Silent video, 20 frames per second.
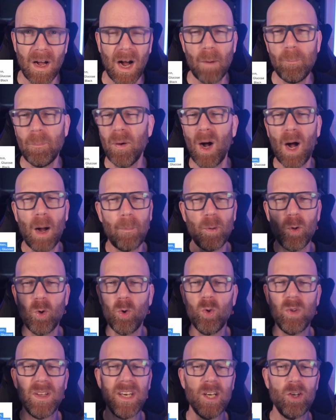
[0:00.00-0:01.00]
I'll put up
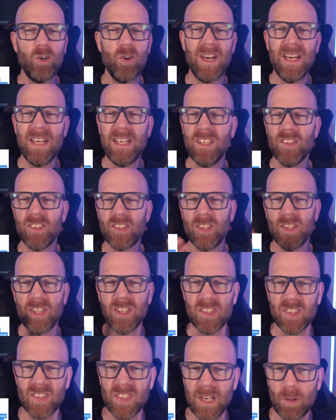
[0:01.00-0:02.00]
all the ingredients so you
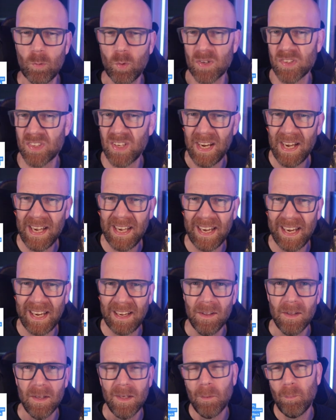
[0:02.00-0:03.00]
can see what's in it,